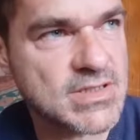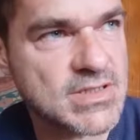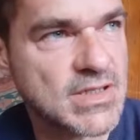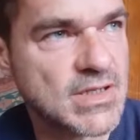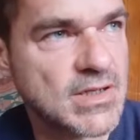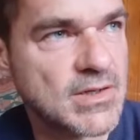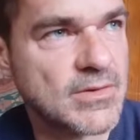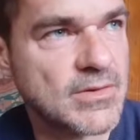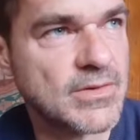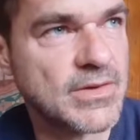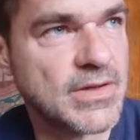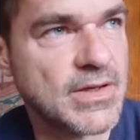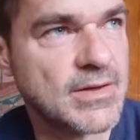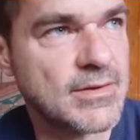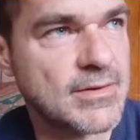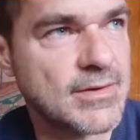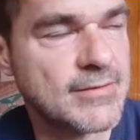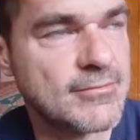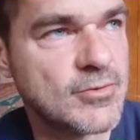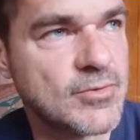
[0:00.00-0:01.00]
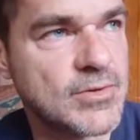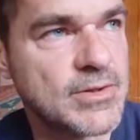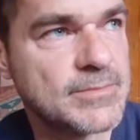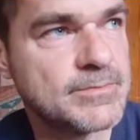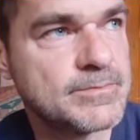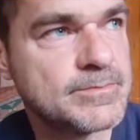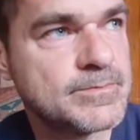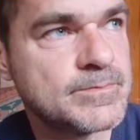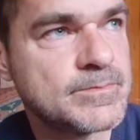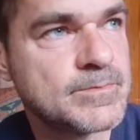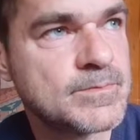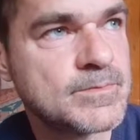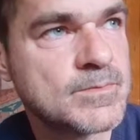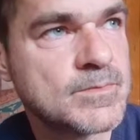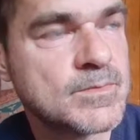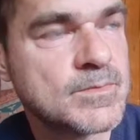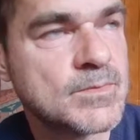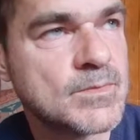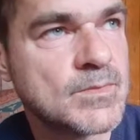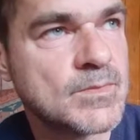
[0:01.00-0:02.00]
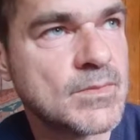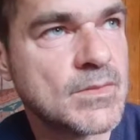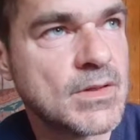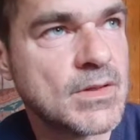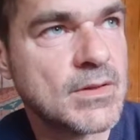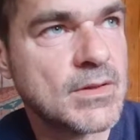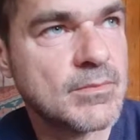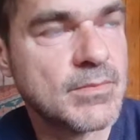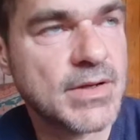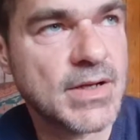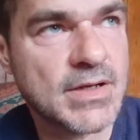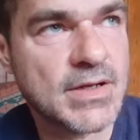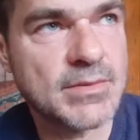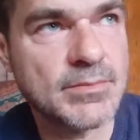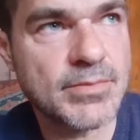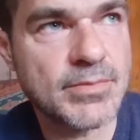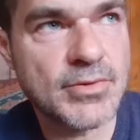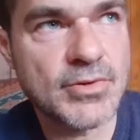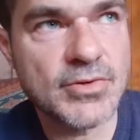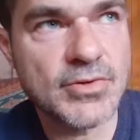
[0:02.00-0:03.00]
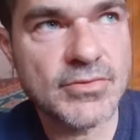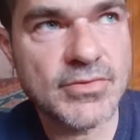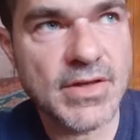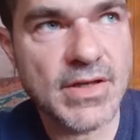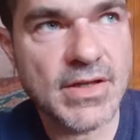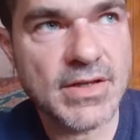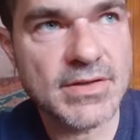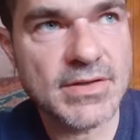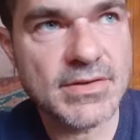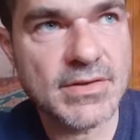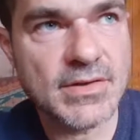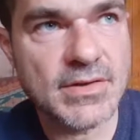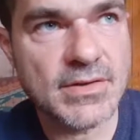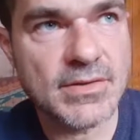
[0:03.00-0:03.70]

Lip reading: here and there and everywhere. But I can prove that